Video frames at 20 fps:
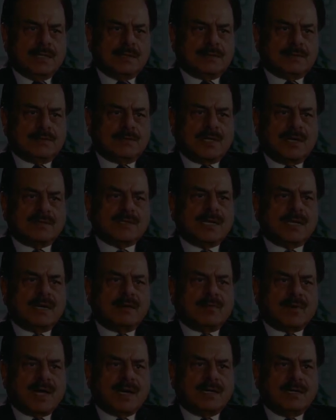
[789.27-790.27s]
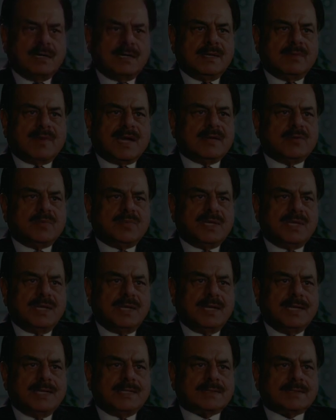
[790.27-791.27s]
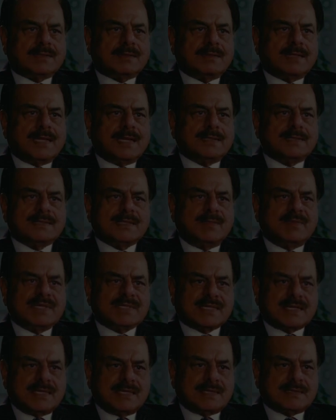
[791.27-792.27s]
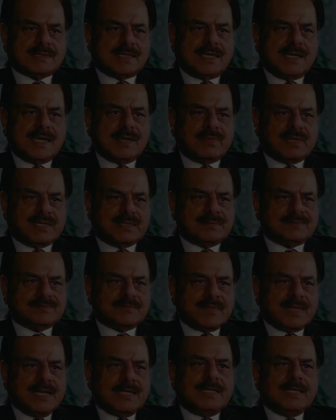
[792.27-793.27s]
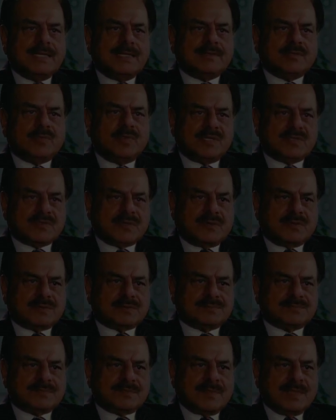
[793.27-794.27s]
2001, in my opinion, there is a mystery. It's an enigma. It needs to be resolved.